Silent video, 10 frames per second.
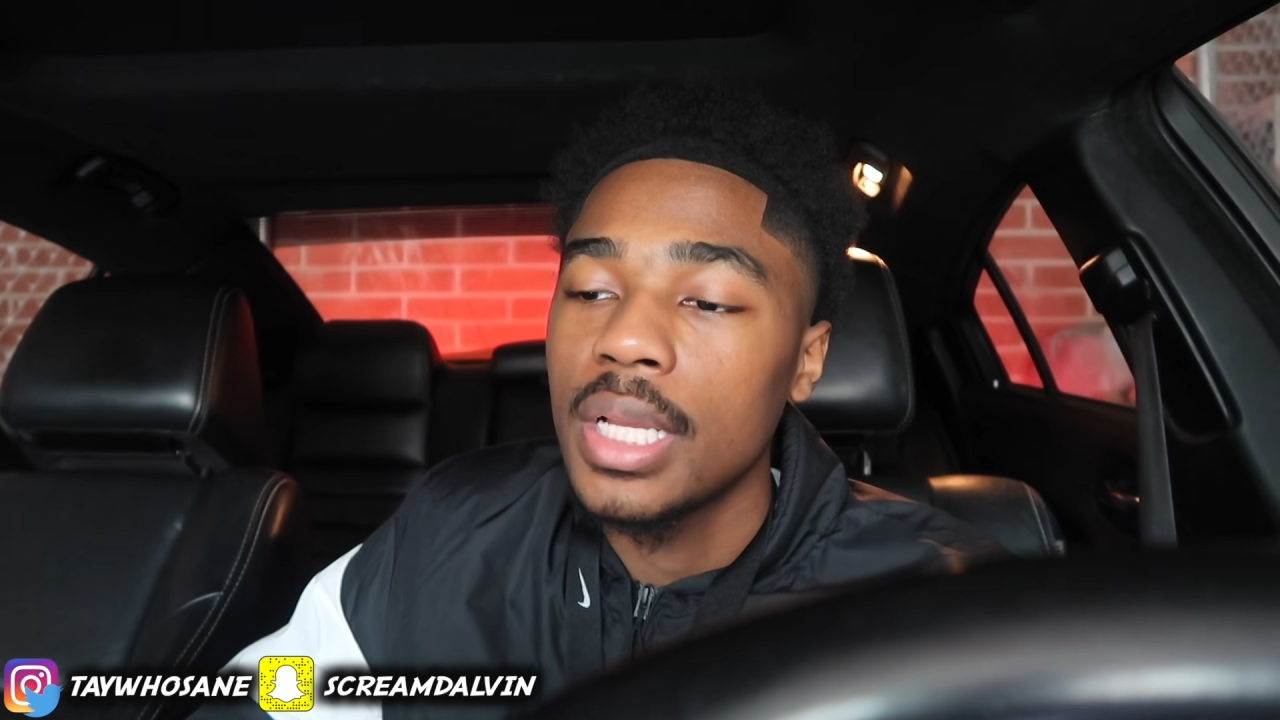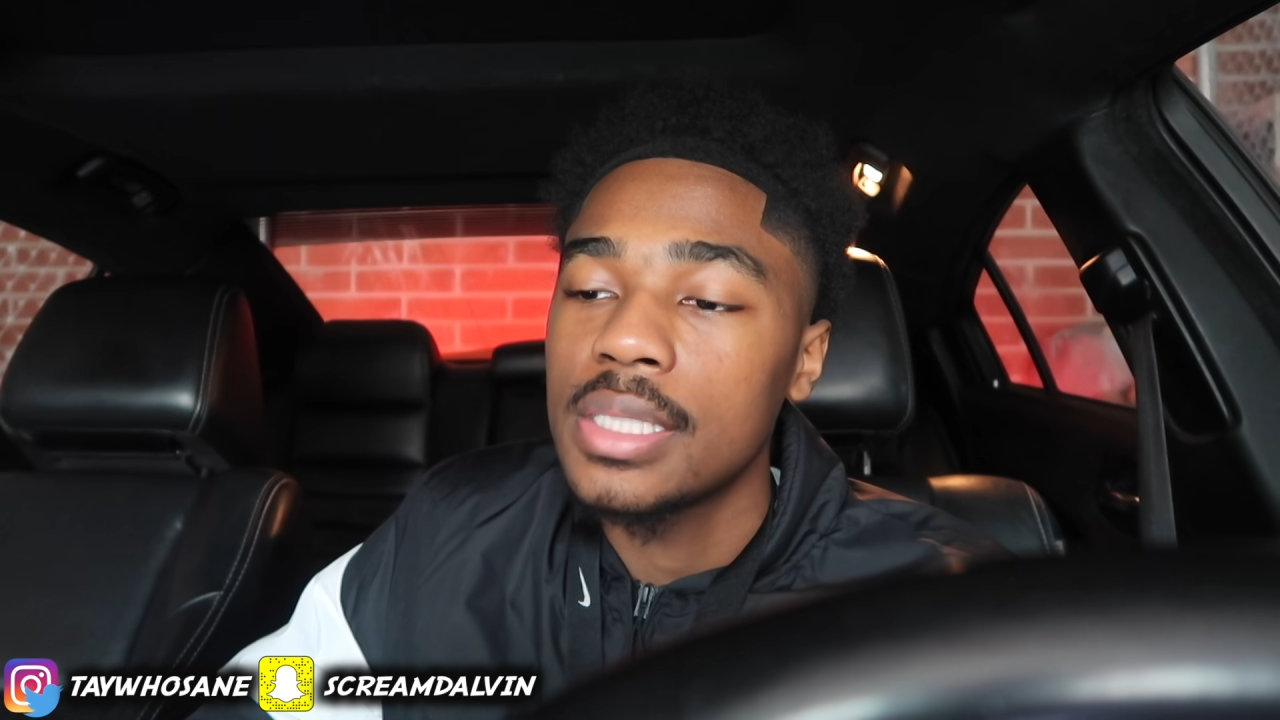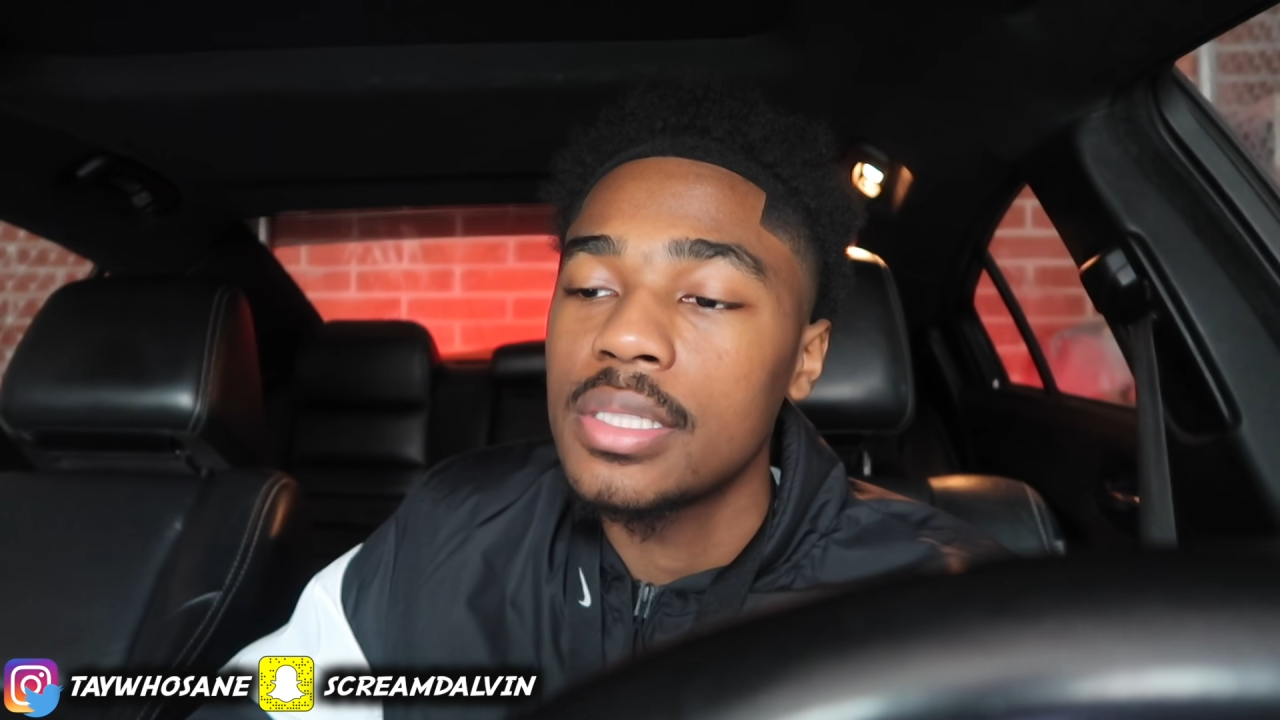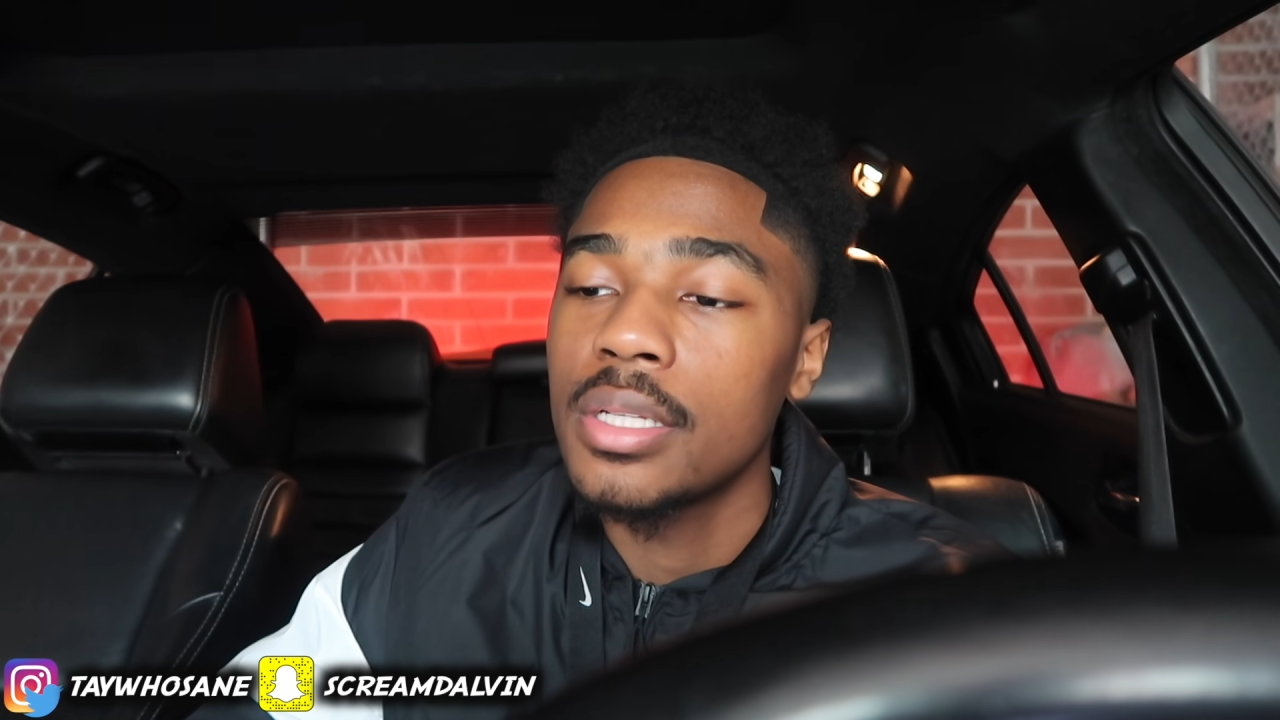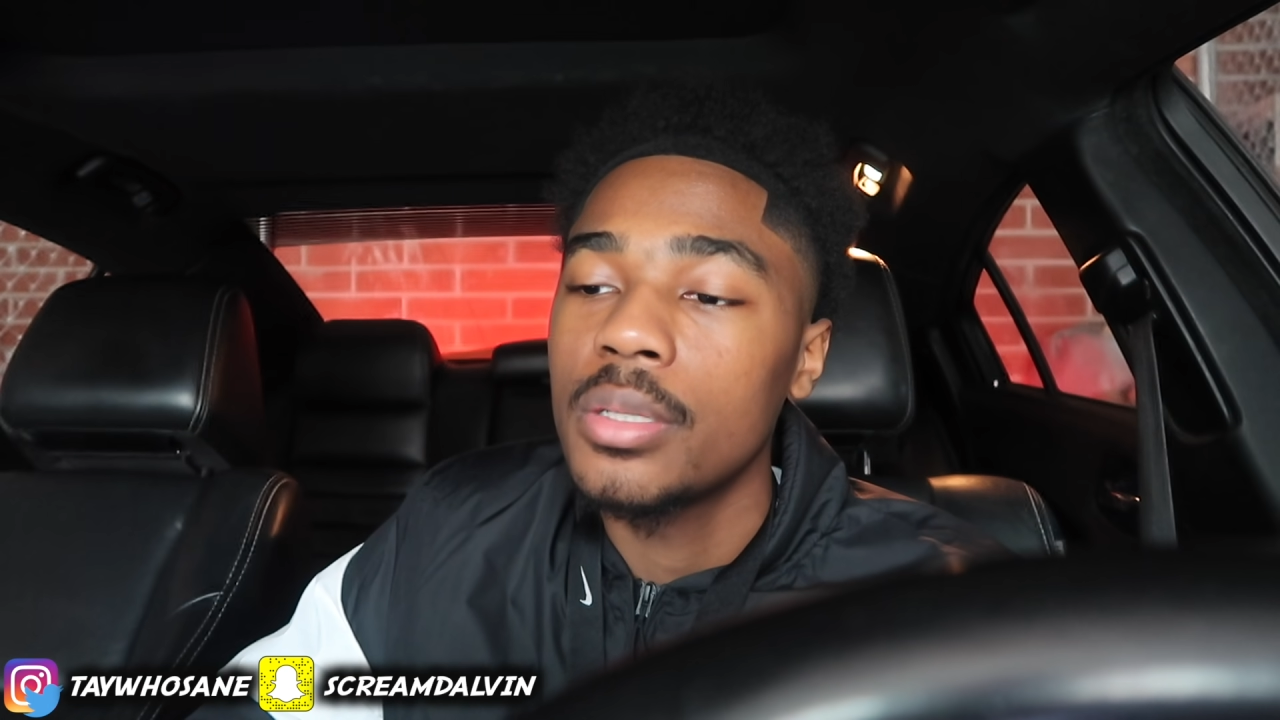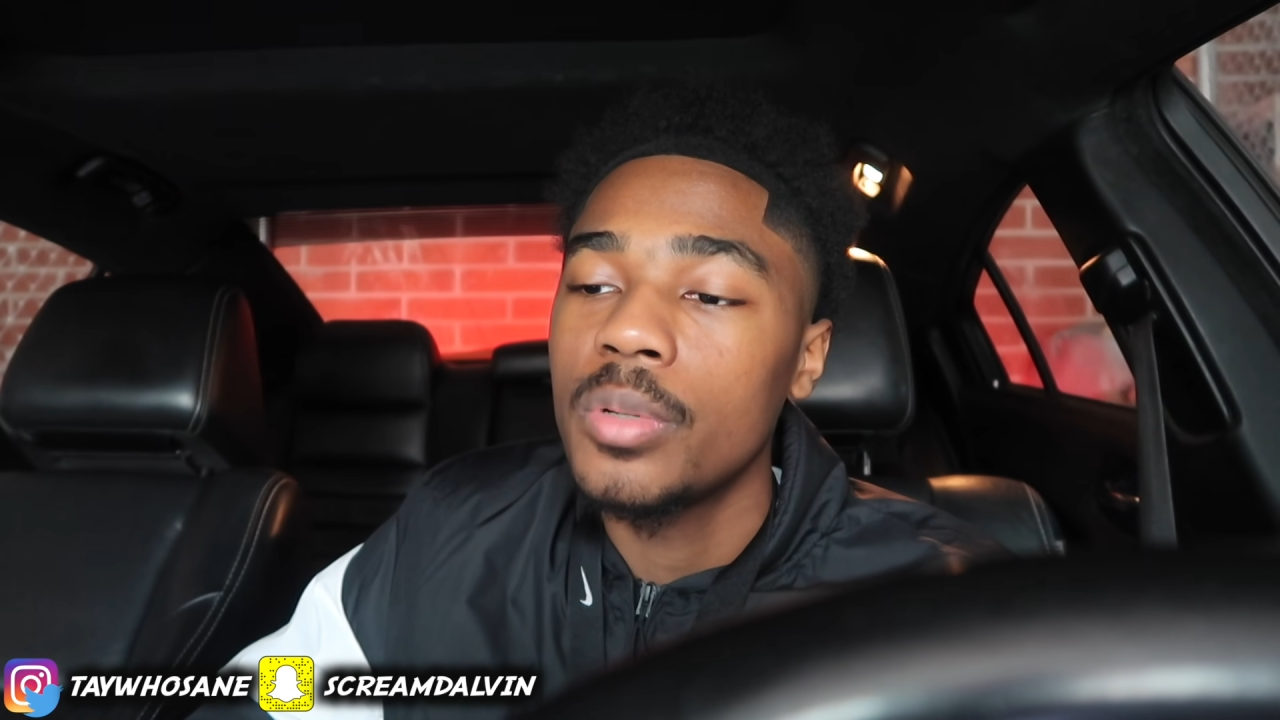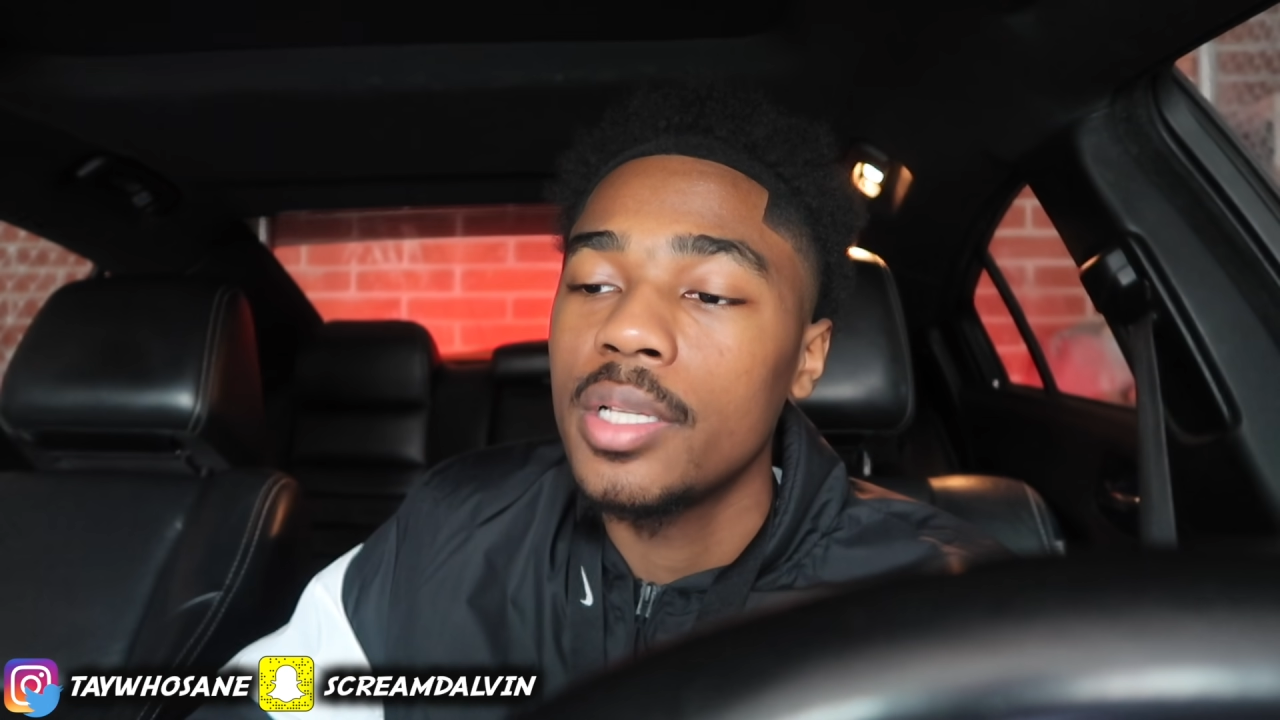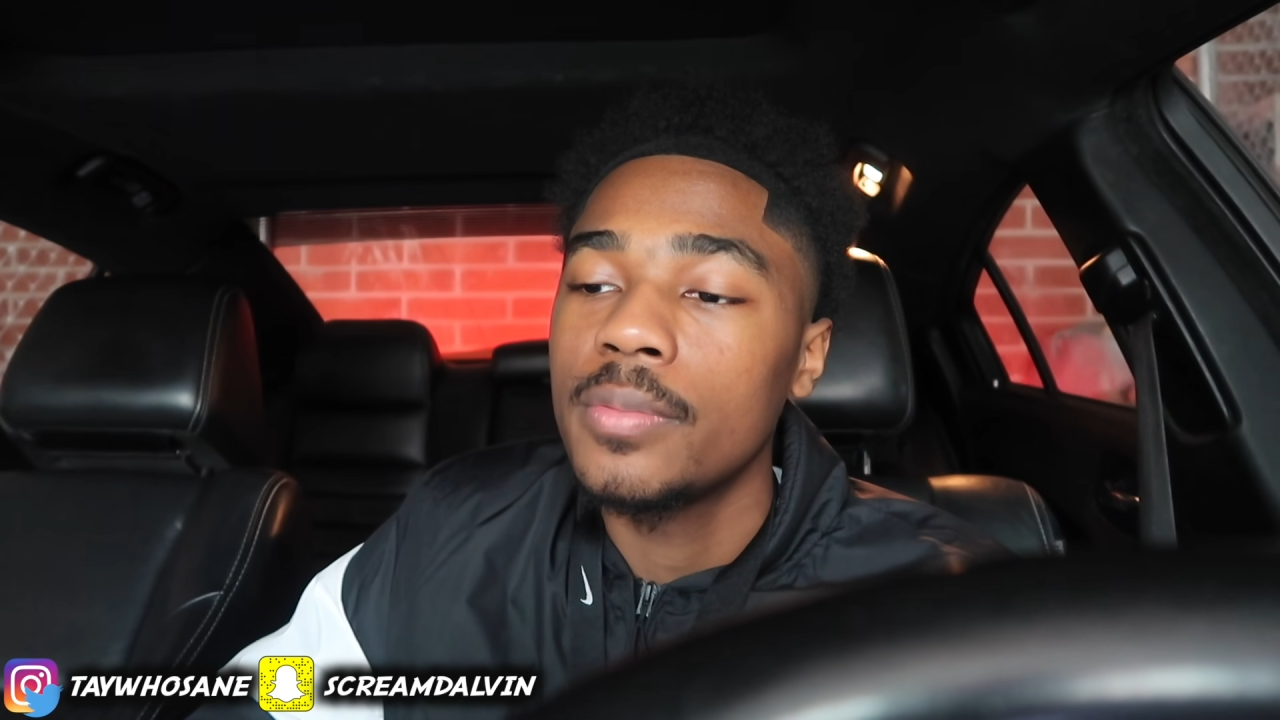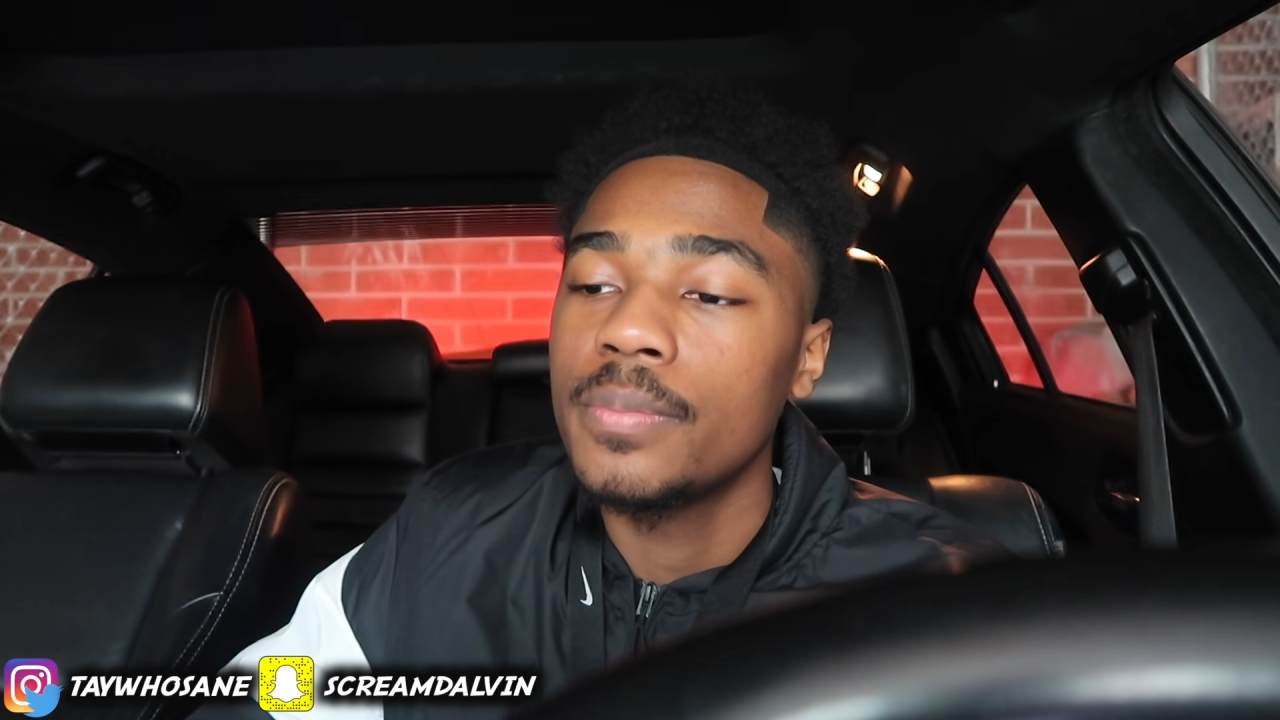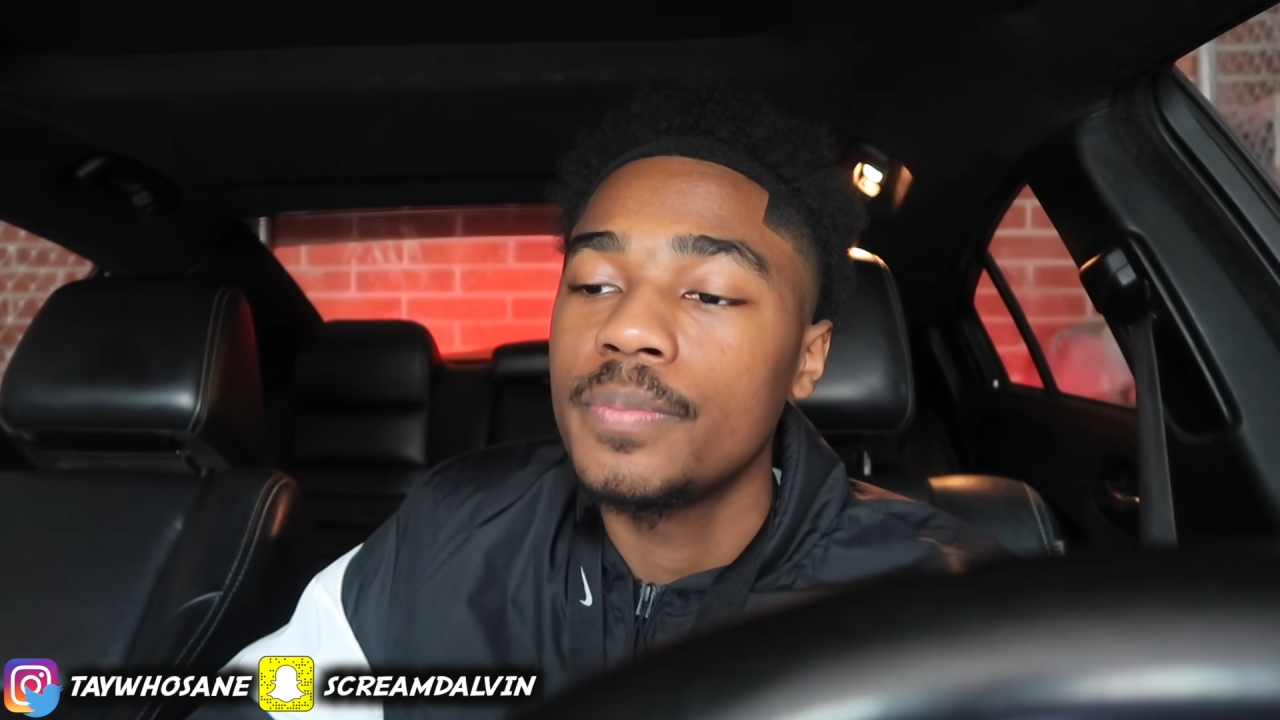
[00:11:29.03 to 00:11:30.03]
I took it away.